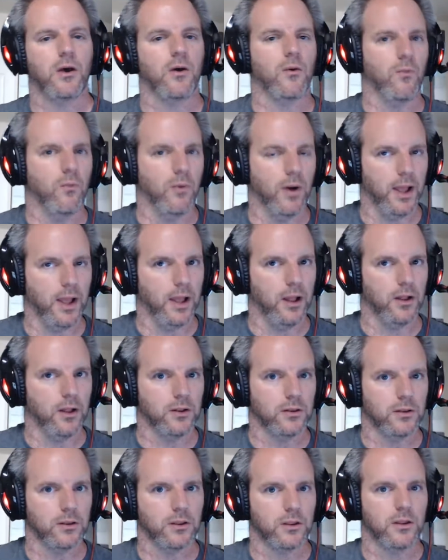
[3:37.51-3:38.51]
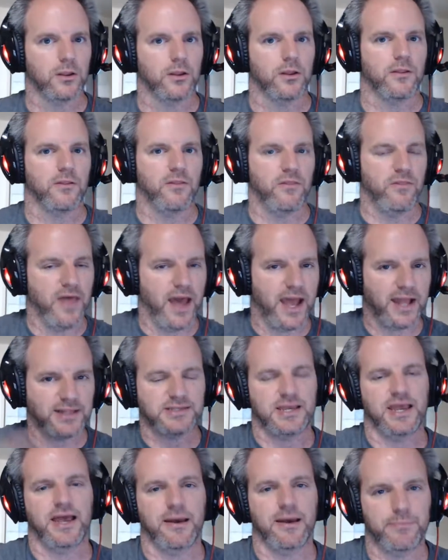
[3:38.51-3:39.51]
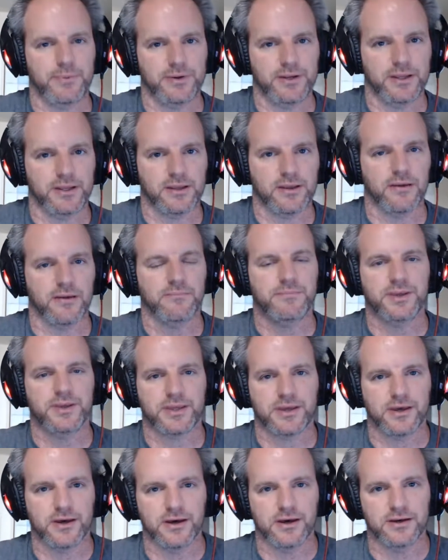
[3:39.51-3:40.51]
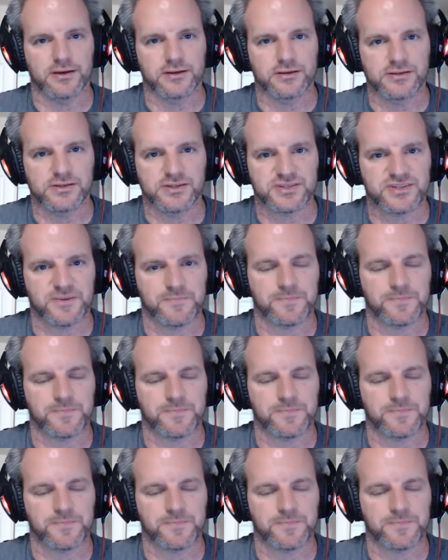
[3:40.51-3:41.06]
Well, that's happening because